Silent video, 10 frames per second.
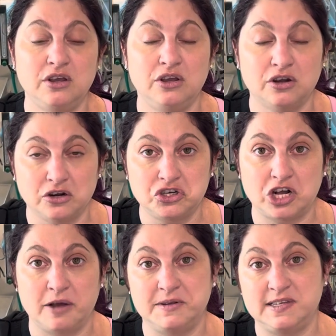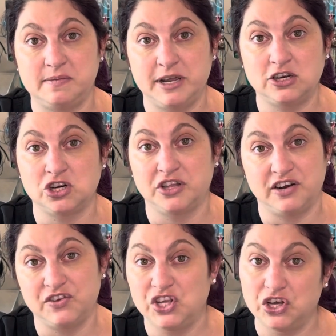Your job is to make sure that
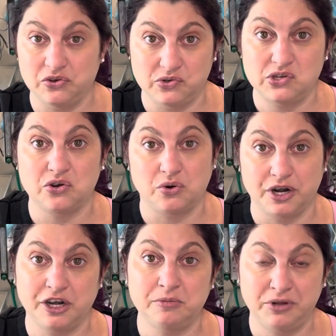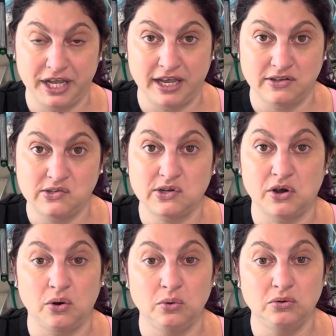everything goes according to plan.
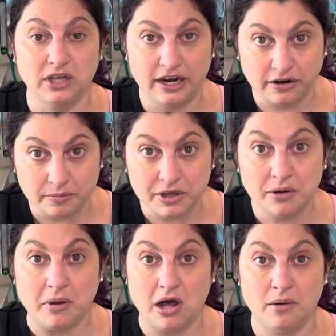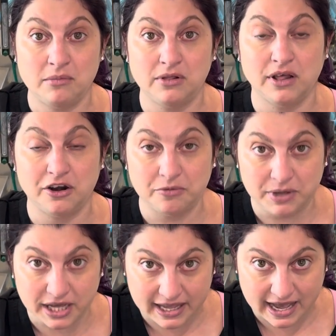So let her be a mom, let her
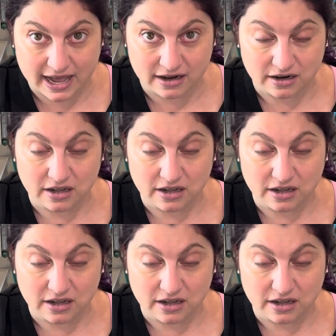be a cat,